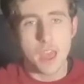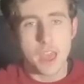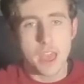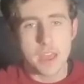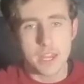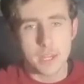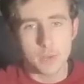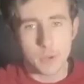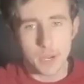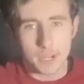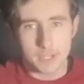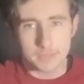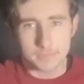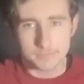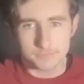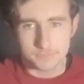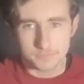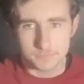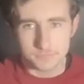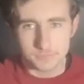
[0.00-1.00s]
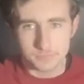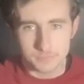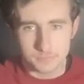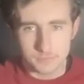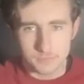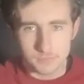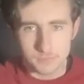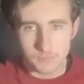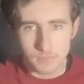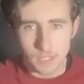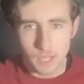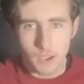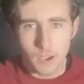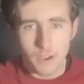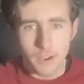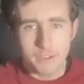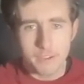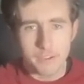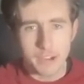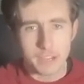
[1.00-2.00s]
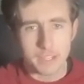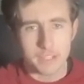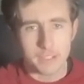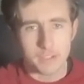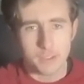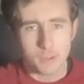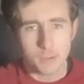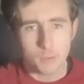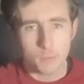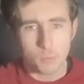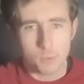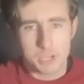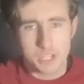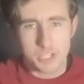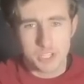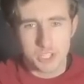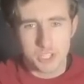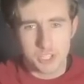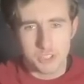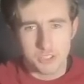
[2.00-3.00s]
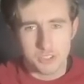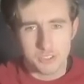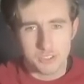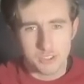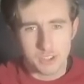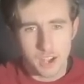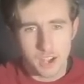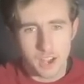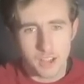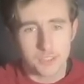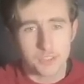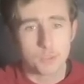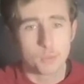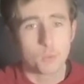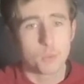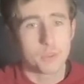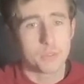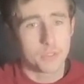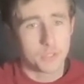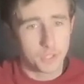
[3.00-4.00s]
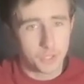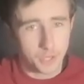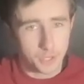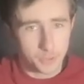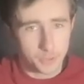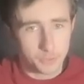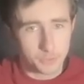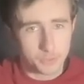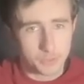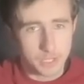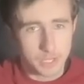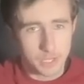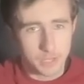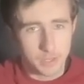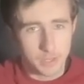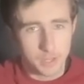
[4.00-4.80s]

Anyway, I reckon we should start with the code.